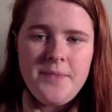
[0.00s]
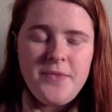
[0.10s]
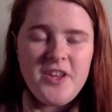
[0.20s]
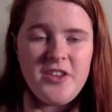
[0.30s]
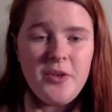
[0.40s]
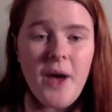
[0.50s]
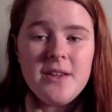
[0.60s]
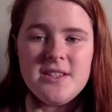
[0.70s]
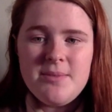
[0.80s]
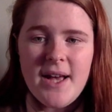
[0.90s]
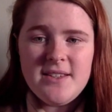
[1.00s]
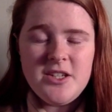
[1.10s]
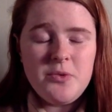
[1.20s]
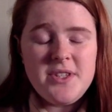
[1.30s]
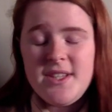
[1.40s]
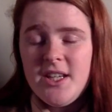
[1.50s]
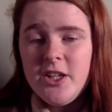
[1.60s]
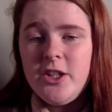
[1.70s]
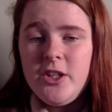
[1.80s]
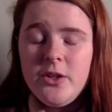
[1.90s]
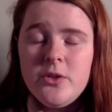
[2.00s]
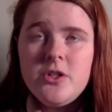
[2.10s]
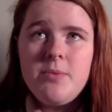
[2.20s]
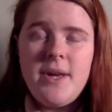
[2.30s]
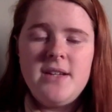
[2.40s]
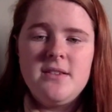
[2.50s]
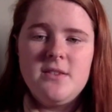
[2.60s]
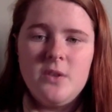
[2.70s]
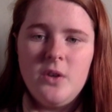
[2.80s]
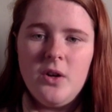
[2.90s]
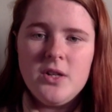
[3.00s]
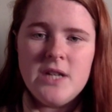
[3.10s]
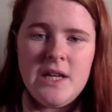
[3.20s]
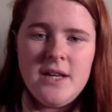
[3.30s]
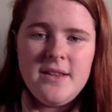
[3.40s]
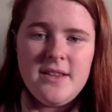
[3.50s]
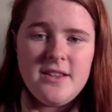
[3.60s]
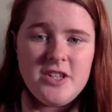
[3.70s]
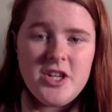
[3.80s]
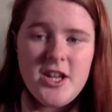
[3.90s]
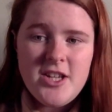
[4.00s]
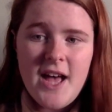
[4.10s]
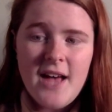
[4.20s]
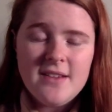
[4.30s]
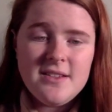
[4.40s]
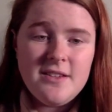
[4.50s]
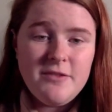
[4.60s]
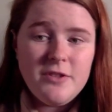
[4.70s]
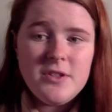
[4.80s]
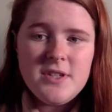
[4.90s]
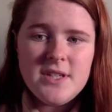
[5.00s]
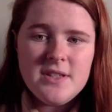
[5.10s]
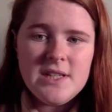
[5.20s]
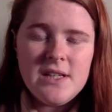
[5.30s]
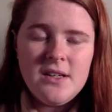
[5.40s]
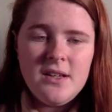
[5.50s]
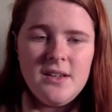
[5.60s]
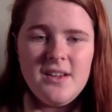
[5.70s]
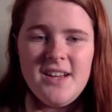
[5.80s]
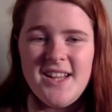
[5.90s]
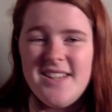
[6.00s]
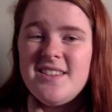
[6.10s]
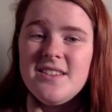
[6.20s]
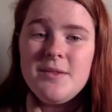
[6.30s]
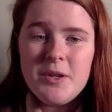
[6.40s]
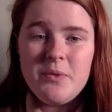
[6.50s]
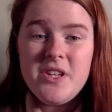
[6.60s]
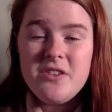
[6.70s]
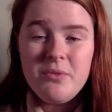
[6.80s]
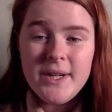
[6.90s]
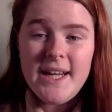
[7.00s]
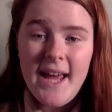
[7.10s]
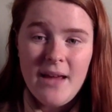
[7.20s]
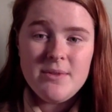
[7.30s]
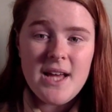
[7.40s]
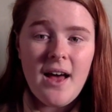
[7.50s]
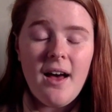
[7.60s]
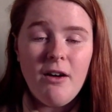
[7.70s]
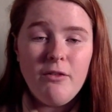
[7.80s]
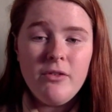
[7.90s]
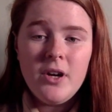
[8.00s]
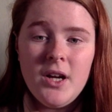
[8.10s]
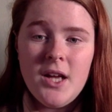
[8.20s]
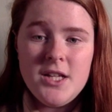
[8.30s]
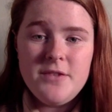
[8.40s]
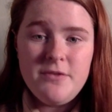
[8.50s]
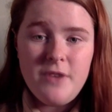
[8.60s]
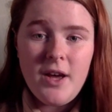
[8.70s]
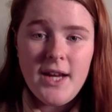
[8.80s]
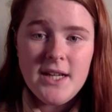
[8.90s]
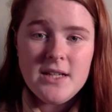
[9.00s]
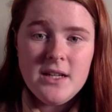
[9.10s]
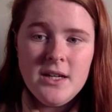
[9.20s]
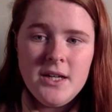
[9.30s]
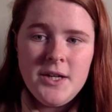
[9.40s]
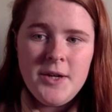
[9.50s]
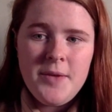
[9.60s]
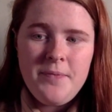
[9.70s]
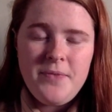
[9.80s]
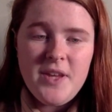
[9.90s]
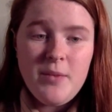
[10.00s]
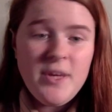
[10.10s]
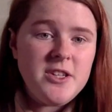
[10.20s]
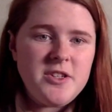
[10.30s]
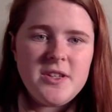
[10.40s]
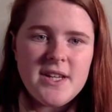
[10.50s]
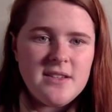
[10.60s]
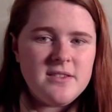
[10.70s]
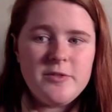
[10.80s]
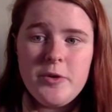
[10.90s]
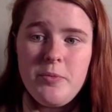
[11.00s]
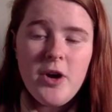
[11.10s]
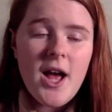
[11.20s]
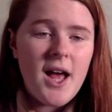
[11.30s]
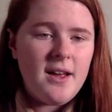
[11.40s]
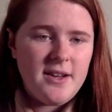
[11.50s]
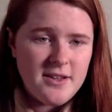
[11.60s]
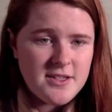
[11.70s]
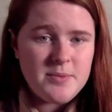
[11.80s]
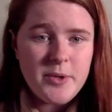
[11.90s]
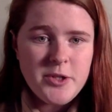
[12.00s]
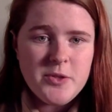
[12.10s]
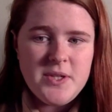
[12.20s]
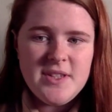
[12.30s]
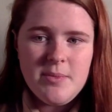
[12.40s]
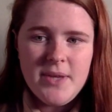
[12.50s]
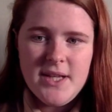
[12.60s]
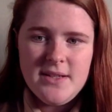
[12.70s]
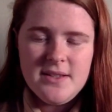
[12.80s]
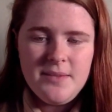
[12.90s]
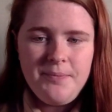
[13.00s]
Throughout this passage, we're seeing a huge dependence on God that the church has and fosters. And this is something we should really aim to have and to find. And we can do this through prayer and other spiritual disciplines.